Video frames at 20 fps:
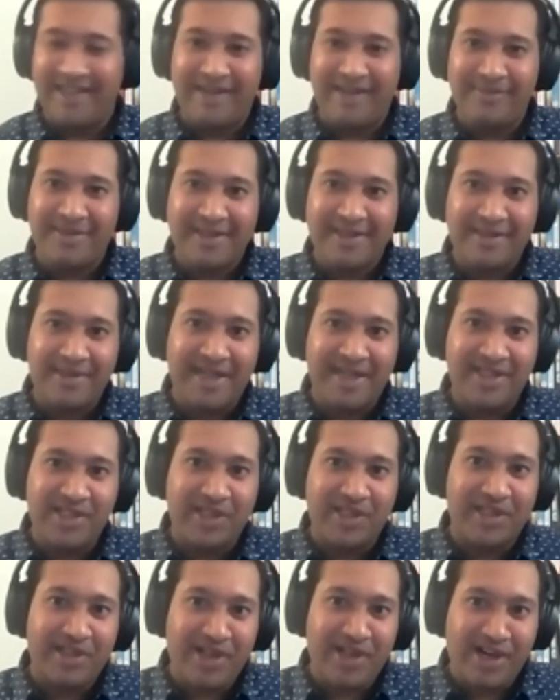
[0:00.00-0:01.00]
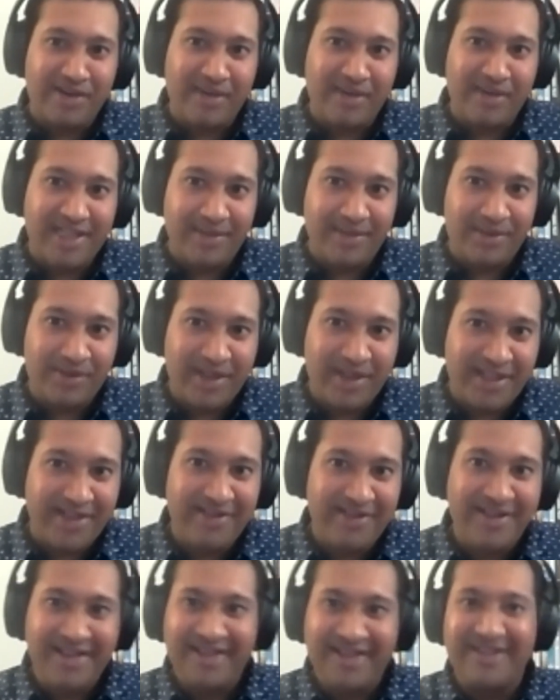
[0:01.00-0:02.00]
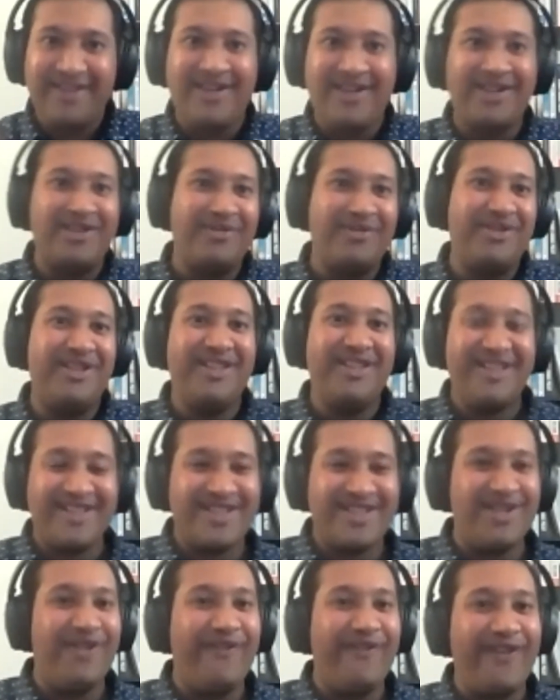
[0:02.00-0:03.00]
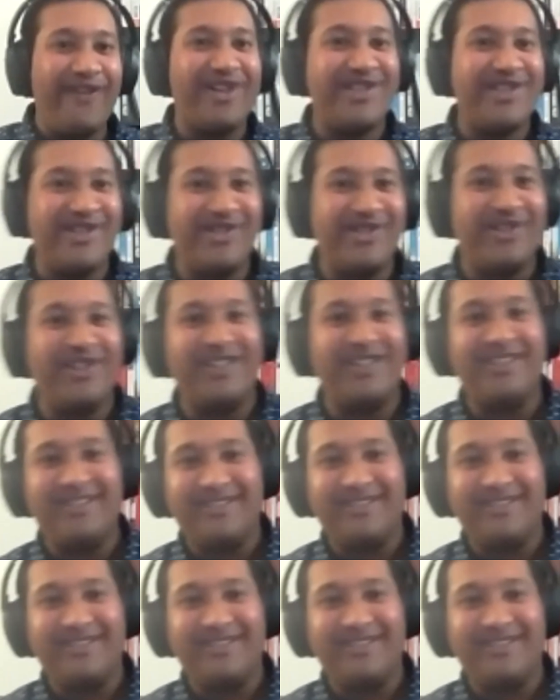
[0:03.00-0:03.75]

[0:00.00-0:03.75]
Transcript: I'm actually going to knock on my table right now. Knock on wood. So far, so good.